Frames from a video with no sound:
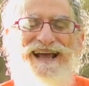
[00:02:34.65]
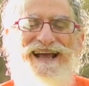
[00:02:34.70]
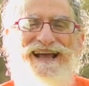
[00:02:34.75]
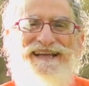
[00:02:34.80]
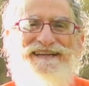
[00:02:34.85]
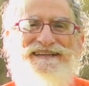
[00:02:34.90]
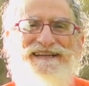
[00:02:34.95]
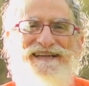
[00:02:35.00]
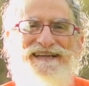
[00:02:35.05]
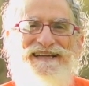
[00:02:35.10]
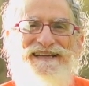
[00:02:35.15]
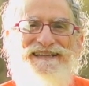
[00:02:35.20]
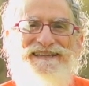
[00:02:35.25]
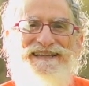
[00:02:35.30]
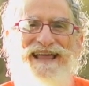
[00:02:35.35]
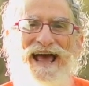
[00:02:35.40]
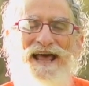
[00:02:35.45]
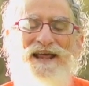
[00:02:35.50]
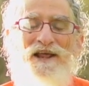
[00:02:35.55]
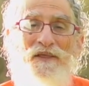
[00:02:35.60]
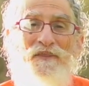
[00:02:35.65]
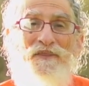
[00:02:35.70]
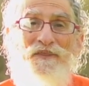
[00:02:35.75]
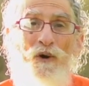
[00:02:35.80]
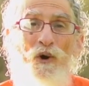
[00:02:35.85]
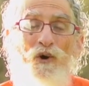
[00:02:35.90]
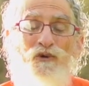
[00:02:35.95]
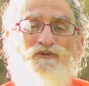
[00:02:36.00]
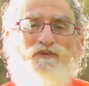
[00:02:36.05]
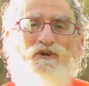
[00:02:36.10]
and
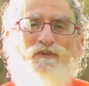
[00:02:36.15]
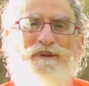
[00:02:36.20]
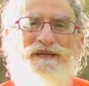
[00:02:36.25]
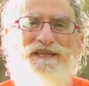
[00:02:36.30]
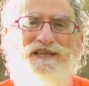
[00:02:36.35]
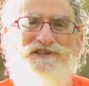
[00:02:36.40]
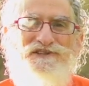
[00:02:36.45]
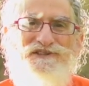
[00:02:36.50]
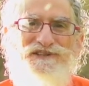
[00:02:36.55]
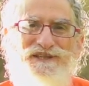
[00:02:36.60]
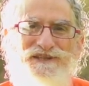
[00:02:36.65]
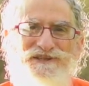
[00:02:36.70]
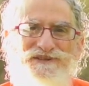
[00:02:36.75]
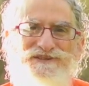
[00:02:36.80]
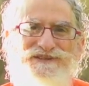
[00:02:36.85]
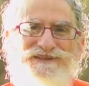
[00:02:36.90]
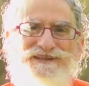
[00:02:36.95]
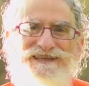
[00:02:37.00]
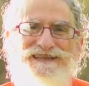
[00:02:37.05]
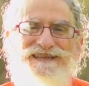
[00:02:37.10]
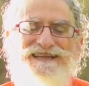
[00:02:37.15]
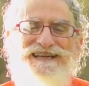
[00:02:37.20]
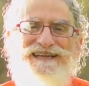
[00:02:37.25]
those will be the seeds